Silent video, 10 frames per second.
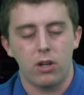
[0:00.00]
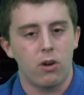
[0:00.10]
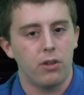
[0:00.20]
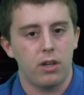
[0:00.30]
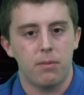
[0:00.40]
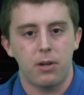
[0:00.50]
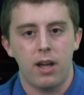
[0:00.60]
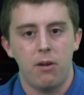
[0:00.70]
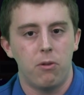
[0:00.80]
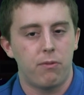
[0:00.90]
call the number
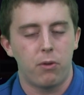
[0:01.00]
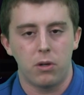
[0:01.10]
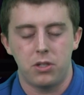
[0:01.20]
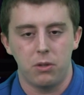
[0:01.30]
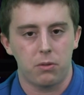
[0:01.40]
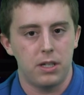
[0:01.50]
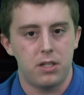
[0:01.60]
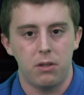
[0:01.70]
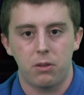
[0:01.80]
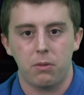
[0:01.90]

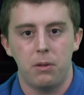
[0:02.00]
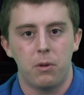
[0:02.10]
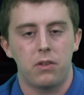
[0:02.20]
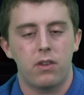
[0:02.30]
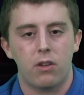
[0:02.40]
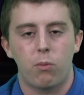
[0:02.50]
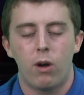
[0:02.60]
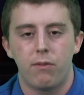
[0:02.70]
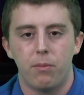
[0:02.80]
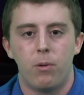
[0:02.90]
914-232-3161
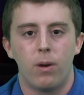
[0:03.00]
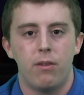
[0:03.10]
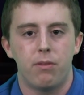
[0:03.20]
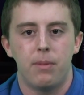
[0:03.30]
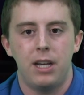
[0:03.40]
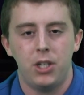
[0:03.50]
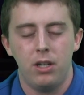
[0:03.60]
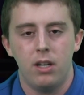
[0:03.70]
for more information.